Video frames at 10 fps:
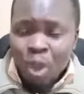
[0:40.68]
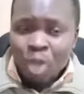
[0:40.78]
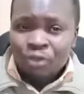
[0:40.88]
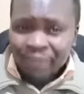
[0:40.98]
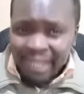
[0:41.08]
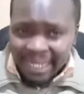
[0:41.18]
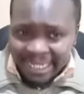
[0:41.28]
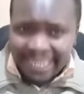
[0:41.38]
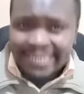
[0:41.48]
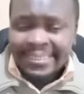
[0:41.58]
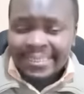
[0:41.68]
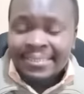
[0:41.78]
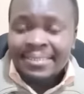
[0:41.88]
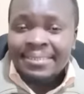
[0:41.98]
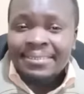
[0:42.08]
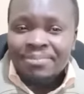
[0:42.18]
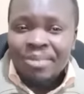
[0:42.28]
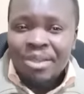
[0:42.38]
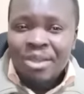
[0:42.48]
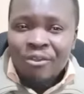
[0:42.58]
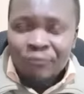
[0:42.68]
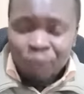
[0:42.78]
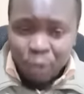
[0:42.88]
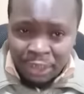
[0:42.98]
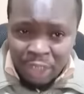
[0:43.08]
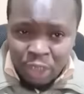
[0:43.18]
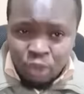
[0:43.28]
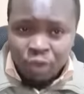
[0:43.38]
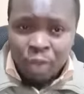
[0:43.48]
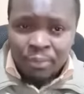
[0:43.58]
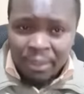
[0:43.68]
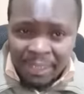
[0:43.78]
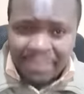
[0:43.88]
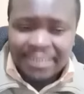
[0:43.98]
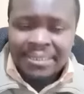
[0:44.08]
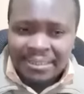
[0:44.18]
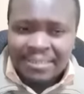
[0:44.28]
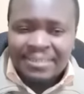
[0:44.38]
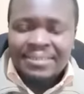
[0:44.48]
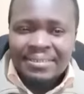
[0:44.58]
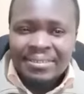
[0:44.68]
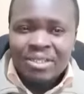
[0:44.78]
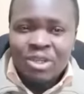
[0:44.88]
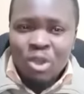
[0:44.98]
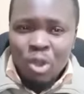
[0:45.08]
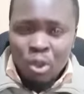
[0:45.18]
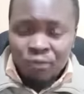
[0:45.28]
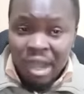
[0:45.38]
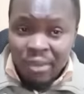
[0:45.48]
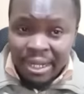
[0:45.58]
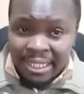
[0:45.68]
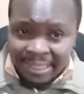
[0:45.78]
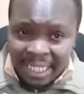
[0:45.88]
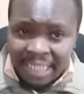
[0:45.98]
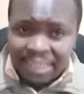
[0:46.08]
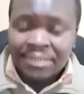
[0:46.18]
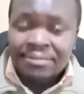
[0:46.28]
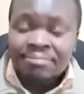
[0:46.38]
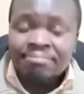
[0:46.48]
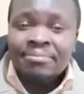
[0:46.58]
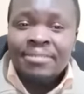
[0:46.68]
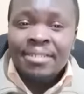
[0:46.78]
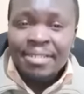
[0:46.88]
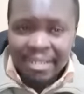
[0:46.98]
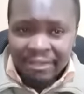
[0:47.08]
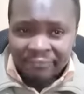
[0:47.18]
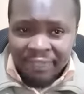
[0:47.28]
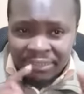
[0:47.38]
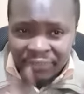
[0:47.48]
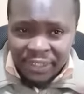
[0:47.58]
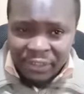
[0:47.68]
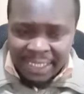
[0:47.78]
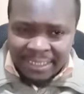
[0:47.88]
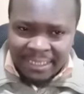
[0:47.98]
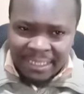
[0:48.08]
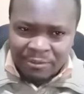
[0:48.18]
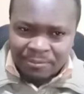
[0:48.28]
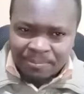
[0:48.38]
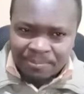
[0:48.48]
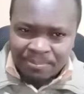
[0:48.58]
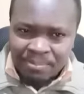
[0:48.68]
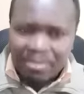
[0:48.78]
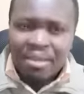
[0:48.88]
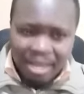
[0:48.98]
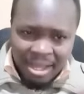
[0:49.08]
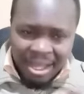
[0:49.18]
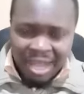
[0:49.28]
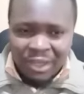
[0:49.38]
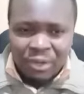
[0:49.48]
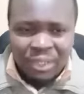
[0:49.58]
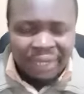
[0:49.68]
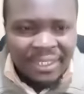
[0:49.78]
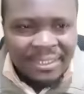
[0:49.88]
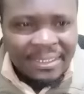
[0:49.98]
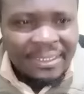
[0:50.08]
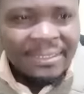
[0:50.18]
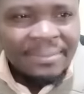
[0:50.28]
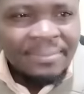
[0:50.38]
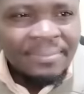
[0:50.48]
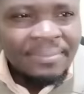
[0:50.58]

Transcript: of the analysis, for it's going to form the basis of our discussion in this video right now. Have a look at this.